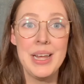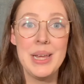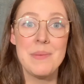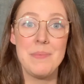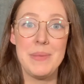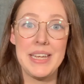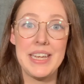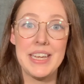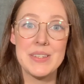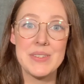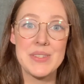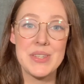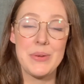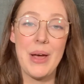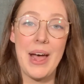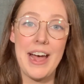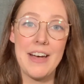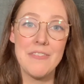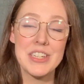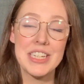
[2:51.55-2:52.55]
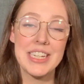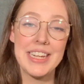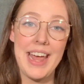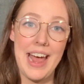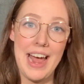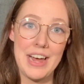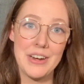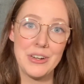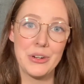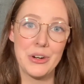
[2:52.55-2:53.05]
because you have to
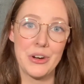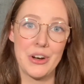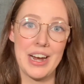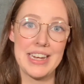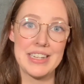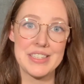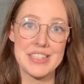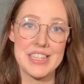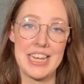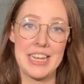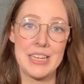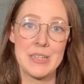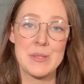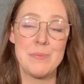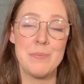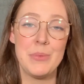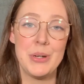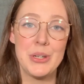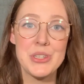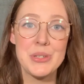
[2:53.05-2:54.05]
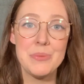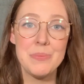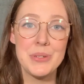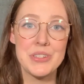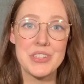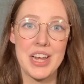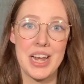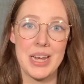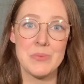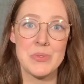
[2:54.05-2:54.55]
categorize things multiple
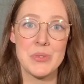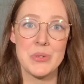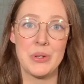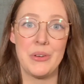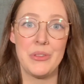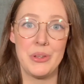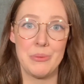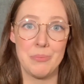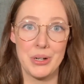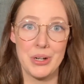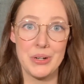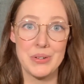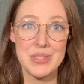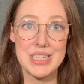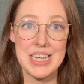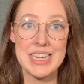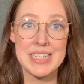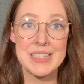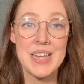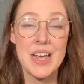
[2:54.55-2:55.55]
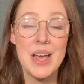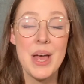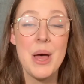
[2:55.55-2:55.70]
times throughout the process.